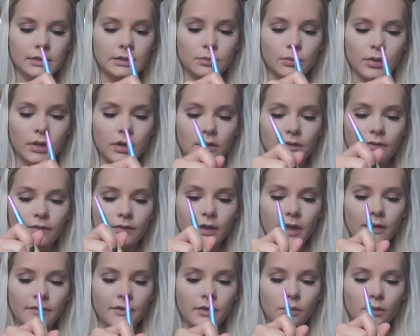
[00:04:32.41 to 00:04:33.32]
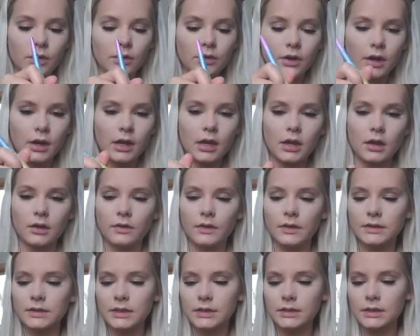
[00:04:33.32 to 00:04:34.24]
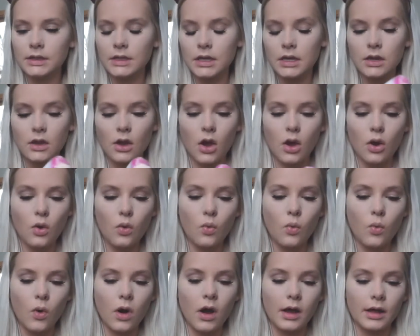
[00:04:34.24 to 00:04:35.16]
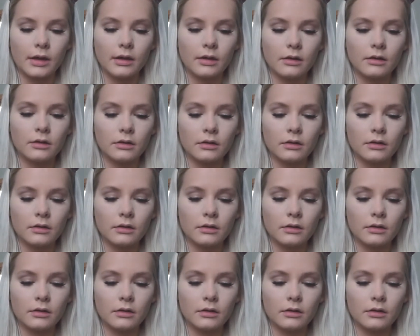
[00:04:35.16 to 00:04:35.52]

big fluffy one right here. This is the 01.